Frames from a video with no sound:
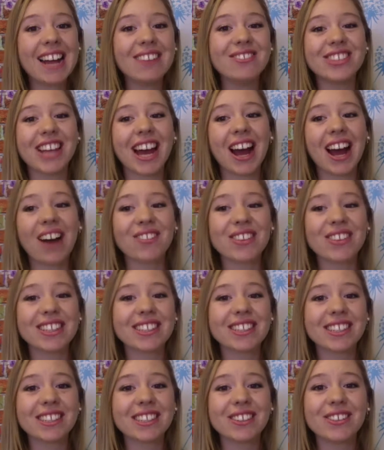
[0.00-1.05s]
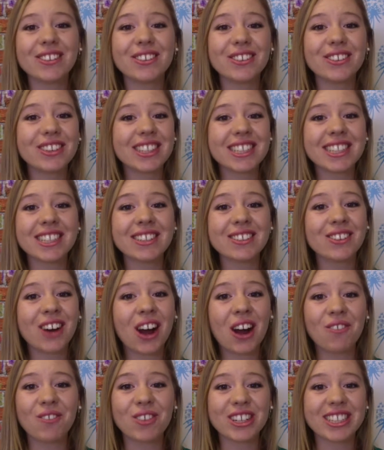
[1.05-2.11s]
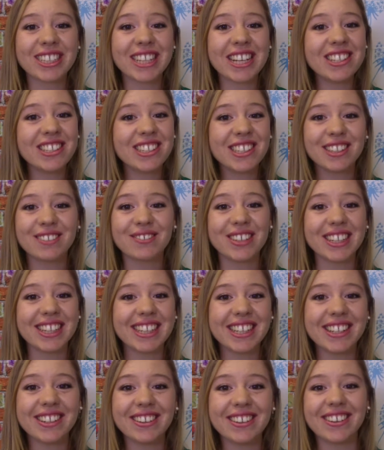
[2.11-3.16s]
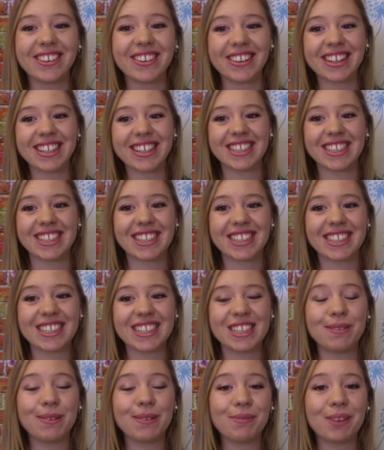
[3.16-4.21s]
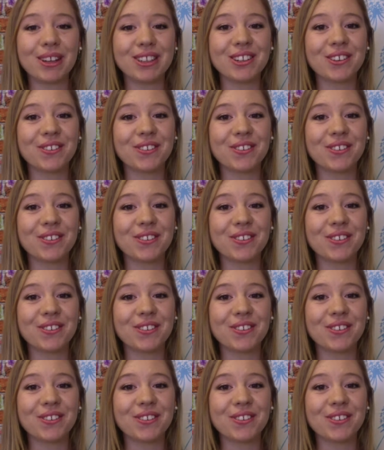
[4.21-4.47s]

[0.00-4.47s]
to have this little conversation with you. It's been wonderful.